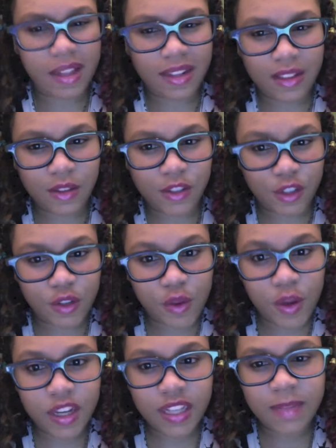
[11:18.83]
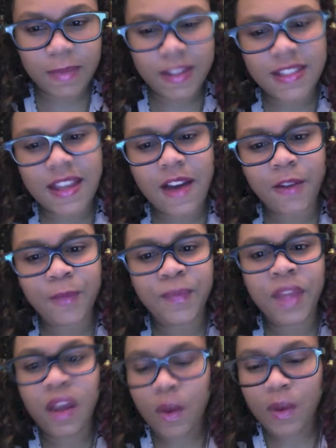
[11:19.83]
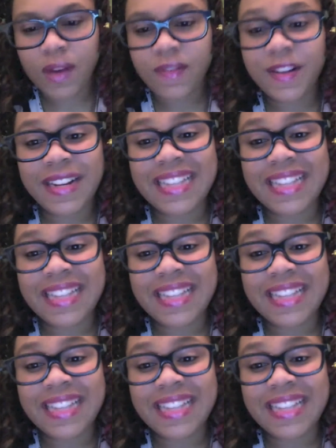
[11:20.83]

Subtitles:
I think it's Yukon getting beat down, whatever.